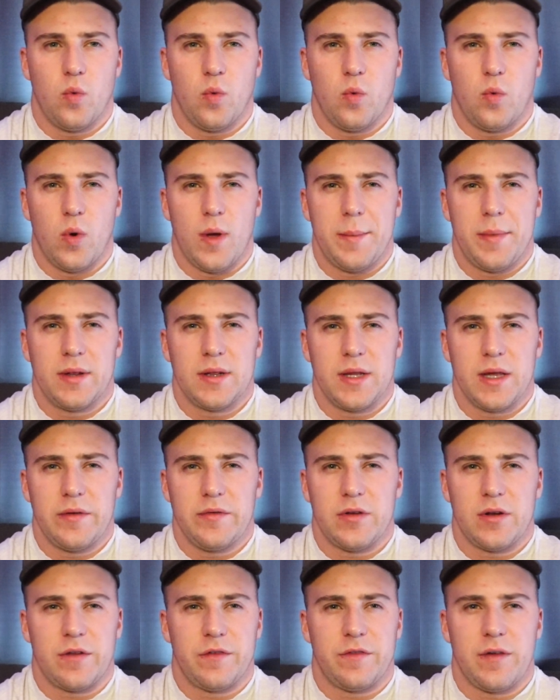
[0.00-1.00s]

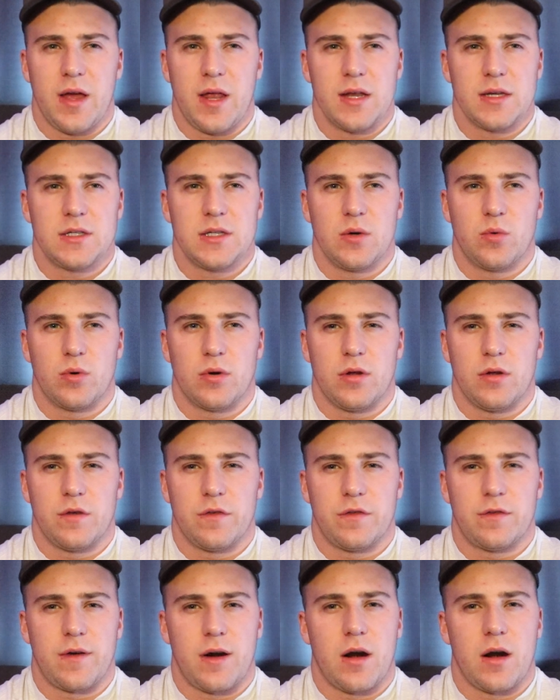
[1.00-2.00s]
live in a fantasy
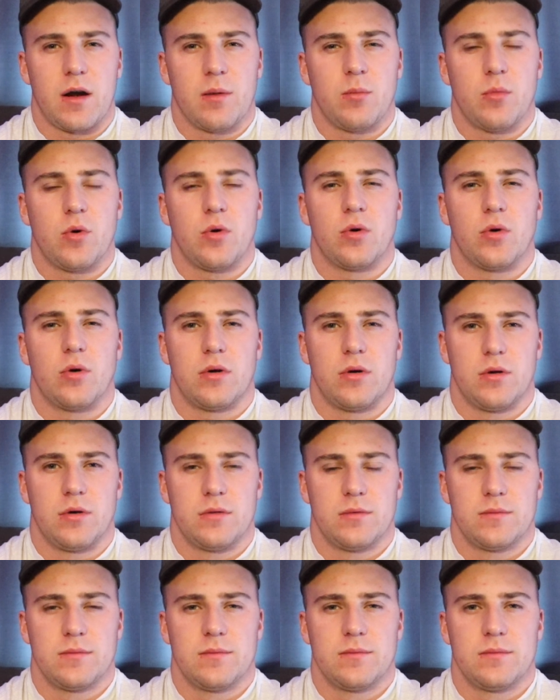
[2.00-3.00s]
world far more
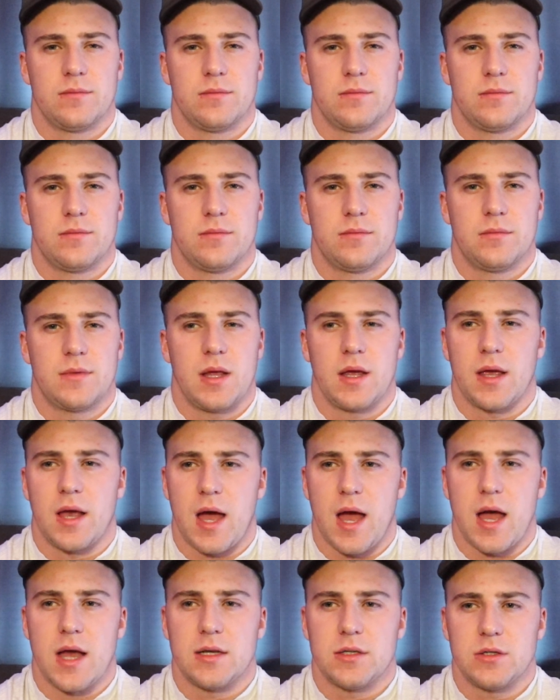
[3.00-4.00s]
than
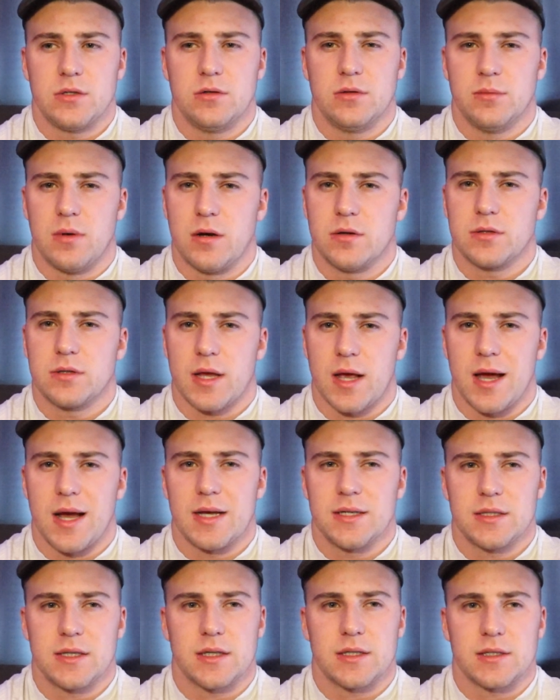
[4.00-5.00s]
guys do. Most
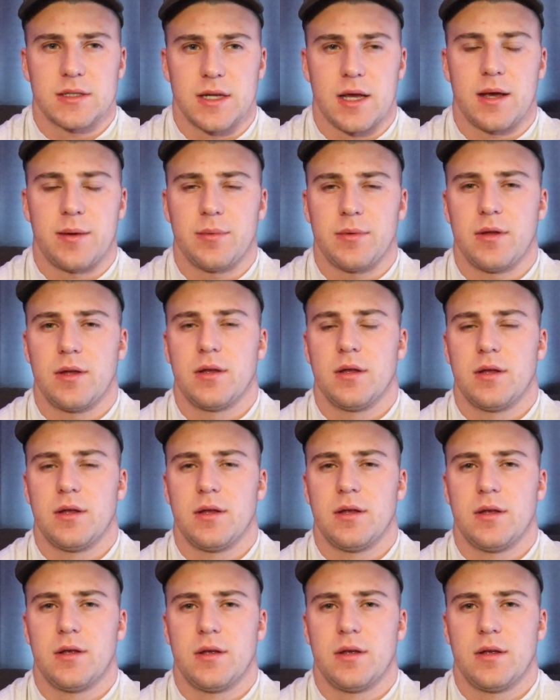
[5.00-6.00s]
guys accept
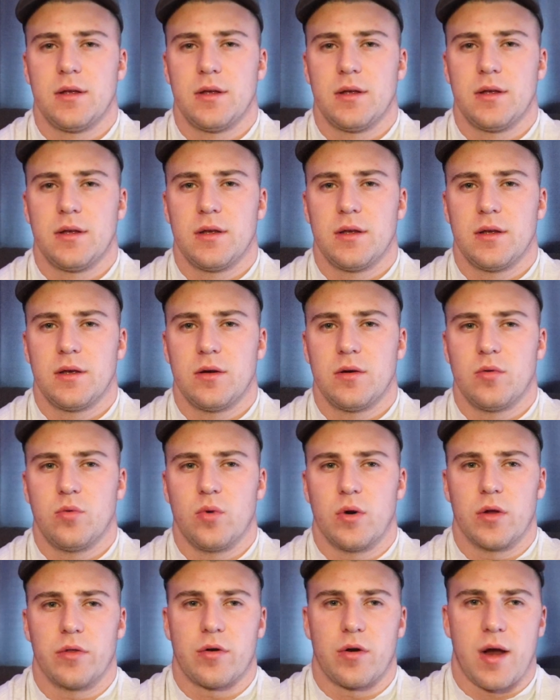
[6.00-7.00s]

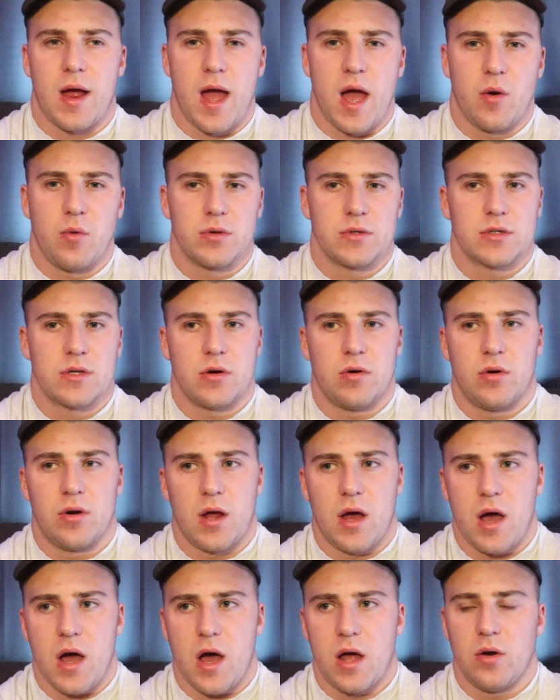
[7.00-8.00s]
where they're at, what's
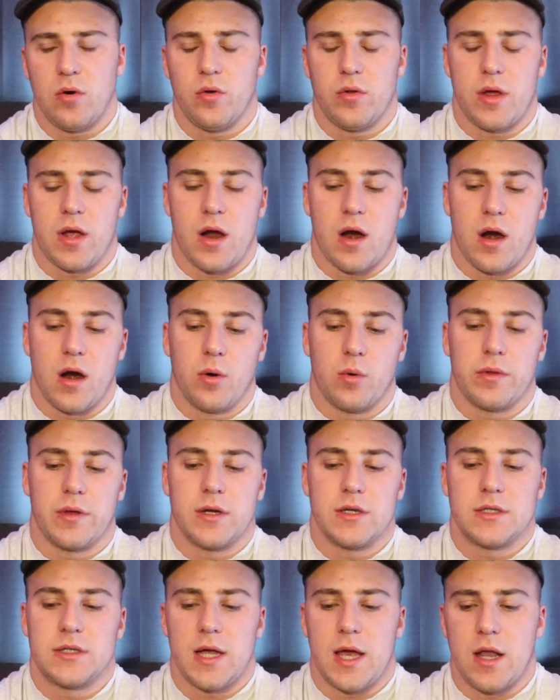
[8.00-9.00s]
going on, who they are, where
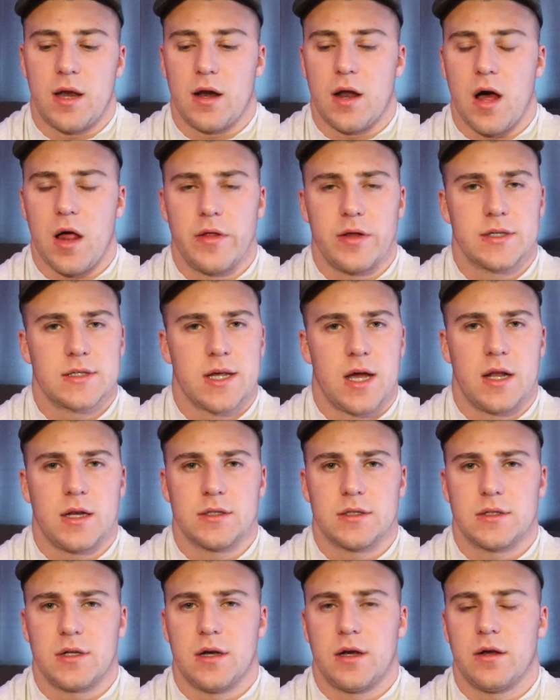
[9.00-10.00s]
they stand, and all this kind
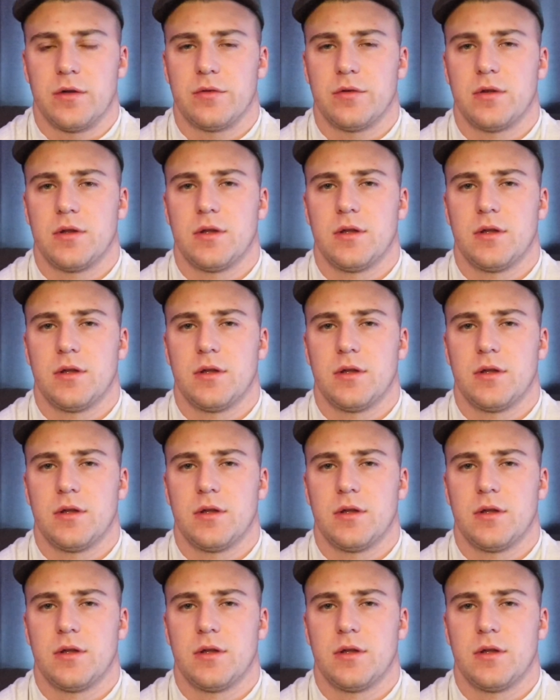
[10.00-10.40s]
of stuff.